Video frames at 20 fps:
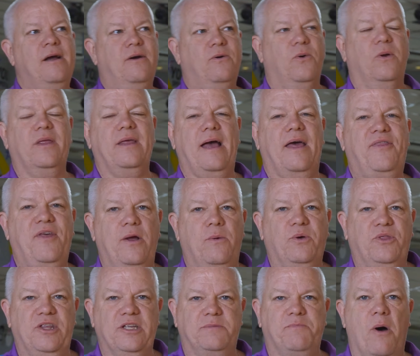really, I think,
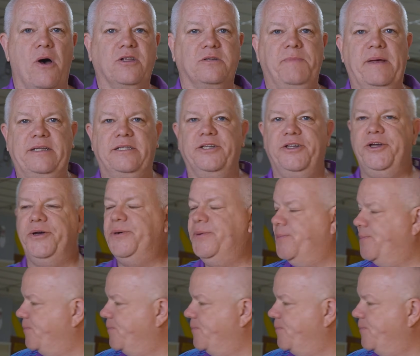what this ball is meant to do.